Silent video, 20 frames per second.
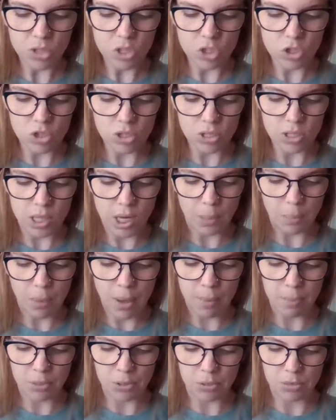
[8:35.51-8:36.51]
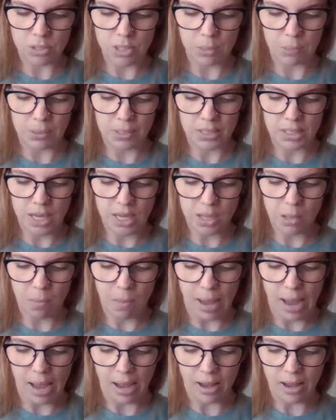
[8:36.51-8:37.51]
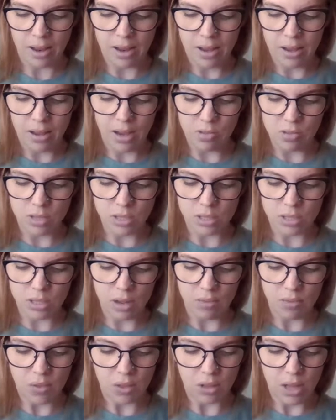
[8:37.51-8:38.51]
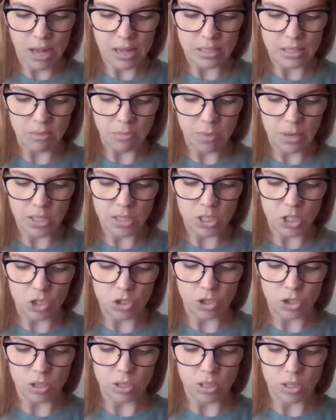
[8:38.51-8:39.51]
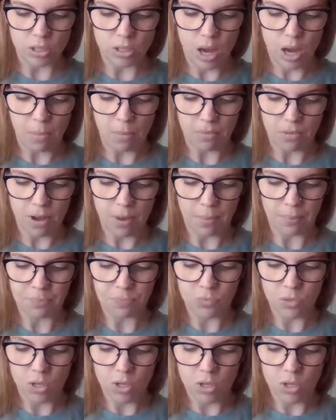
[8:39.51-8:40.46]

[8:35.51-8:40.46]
She stuck Babu deep inside the bag and then stuffed the last of my t-shirts on top of him.